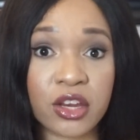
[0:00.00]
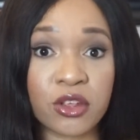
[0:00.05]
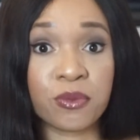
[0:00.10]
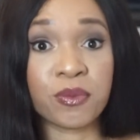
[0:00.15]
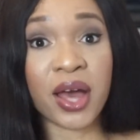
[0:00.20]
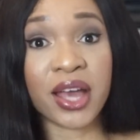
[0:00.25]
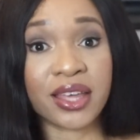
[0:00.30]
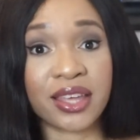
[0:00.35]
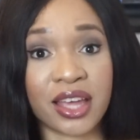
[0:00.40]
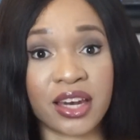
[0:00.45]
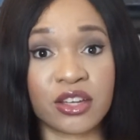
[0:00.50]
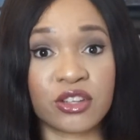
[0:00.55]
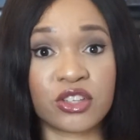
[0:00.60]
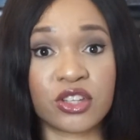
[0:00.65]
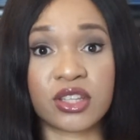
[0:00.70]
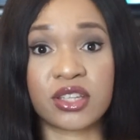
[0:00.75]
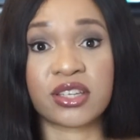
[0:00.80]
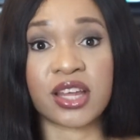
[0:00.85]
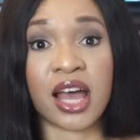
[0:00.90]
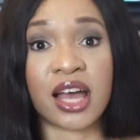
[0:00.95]
you might get
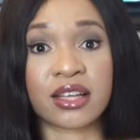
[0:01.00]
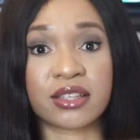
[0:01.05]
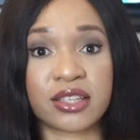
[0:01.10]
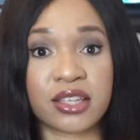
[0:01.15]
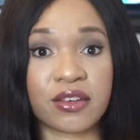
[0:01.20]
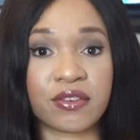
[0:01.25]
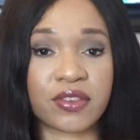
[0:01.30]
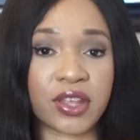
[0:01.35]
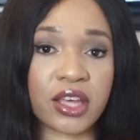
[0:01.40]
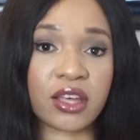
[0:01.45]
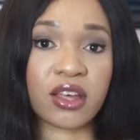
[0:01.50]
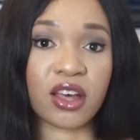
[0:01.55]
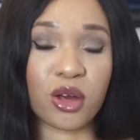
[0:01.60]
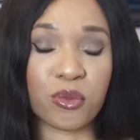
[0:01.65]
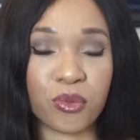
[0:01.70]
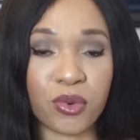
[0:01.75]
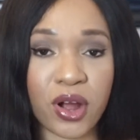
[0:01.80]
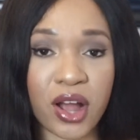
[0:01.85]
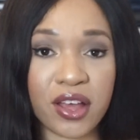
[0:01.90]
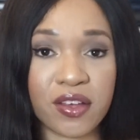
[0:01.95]
into the taxi of like a
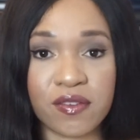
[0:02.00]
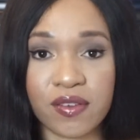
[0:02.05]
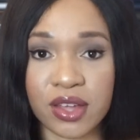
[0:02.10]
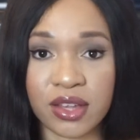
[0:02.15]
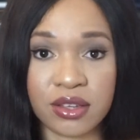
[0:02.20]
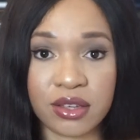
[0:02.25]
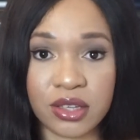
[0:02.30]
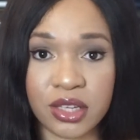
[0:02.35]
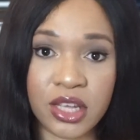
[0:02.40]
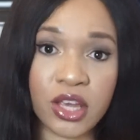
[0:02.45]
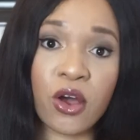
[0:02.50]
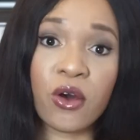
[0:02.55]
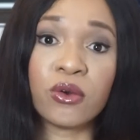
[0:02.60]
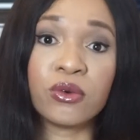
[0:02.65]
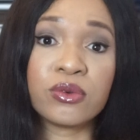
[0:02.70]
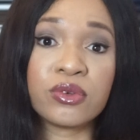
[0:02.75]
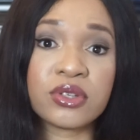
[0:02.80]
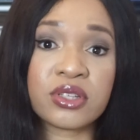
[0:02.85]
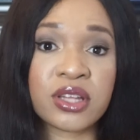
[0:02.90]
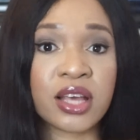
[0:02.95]
privately
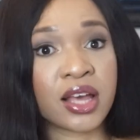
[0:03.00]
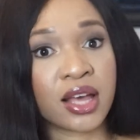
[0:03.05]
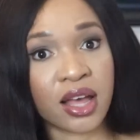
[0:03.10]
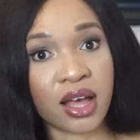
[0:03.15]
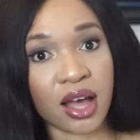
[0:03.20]
owned